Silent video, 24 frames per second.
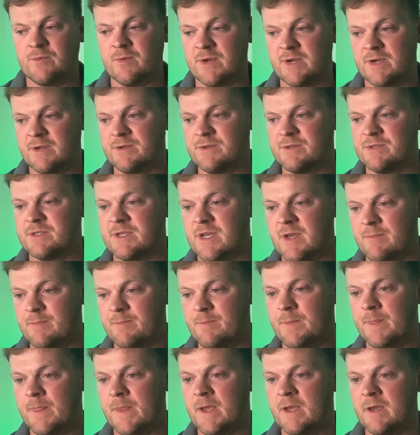Whereas
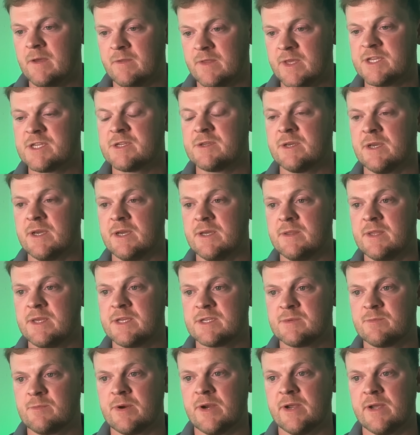
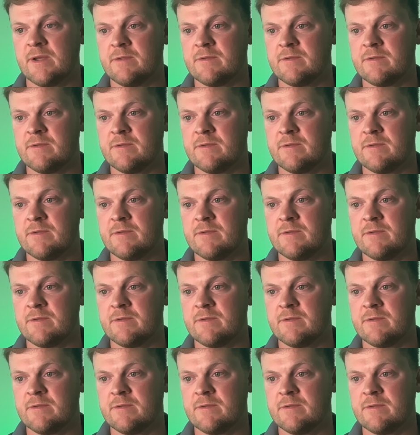this spring,